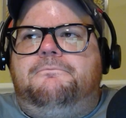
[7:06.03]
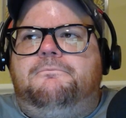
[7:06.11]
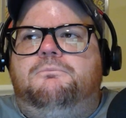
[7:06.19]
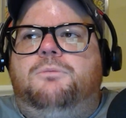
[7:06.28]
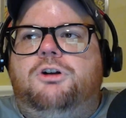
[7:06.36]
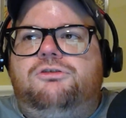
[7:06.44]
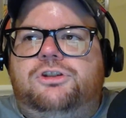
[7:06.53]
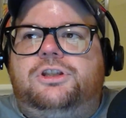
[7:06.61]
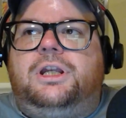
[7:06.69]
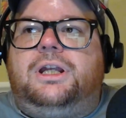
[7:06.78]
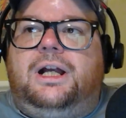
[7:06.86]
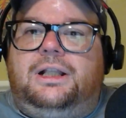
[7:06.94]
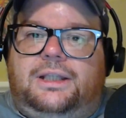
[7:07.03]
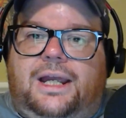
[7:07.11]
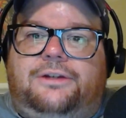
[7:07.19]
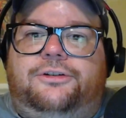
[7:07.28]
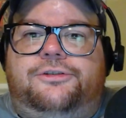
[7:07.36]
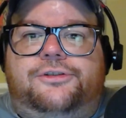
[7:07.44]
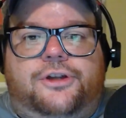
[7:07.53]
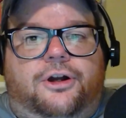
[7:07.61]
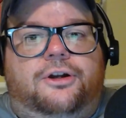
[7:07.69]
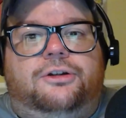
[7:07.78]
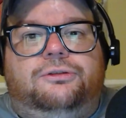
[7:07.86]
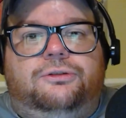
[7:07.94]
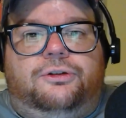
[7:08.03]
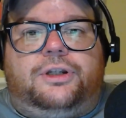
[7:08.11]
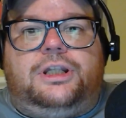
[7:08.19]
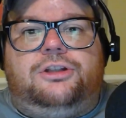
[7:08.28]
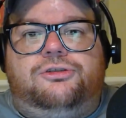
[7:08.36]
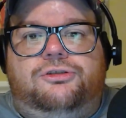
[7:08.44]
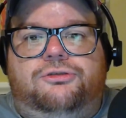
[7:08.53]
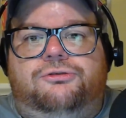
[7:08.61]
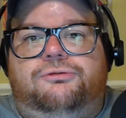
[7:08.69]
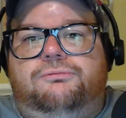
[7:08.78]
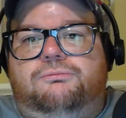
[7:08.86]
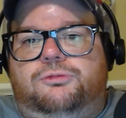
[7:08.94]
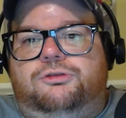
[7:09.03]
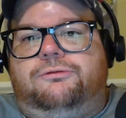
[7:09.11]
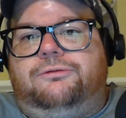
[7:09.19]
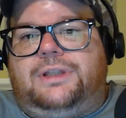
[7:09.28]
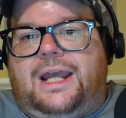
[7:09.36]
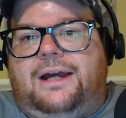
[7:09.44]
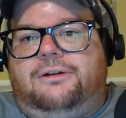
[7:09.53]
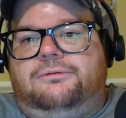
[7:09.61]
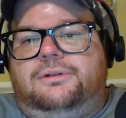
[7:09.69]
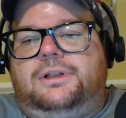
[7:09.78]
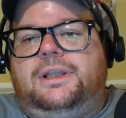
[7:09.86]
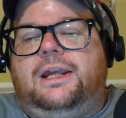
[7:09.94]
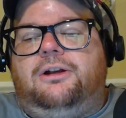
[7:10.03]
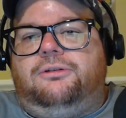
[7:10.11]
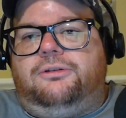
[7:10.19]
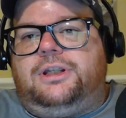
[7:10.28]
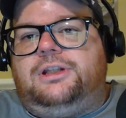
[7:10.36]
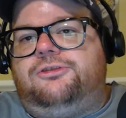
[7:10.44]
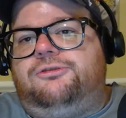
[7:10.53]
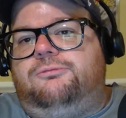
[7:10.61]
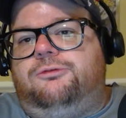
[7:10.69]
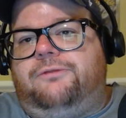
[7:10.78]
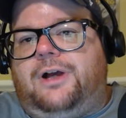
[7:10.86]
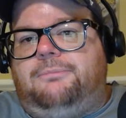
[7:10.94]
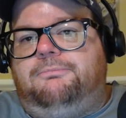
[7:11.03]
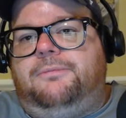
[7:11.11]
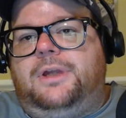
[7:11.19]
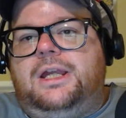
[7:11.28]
most collectors aren't looking to move down. They are looking to move up.